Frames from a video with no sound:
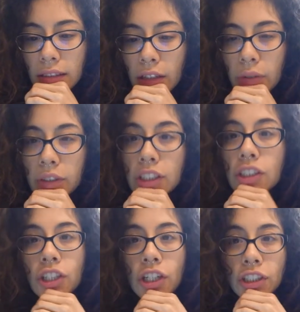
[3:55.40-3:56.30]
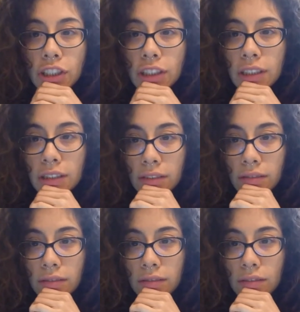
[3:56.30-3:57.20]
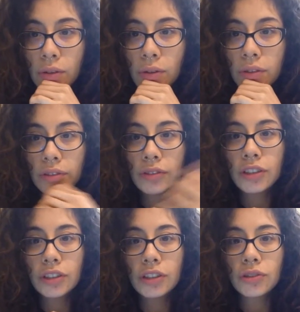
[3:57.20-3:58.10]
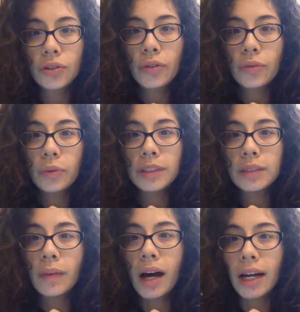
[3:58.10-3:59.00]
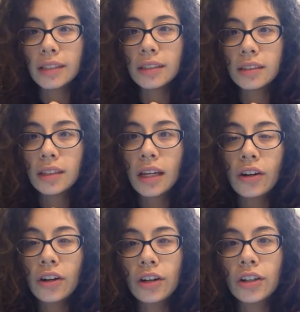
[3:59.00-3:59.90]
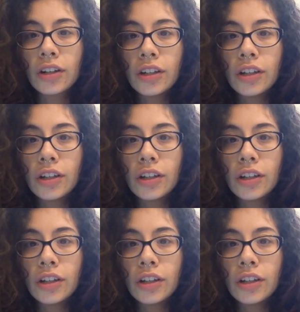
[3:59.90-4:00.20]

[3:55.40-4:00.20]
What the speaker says: it was the church's goal to control the woman's mind, to get her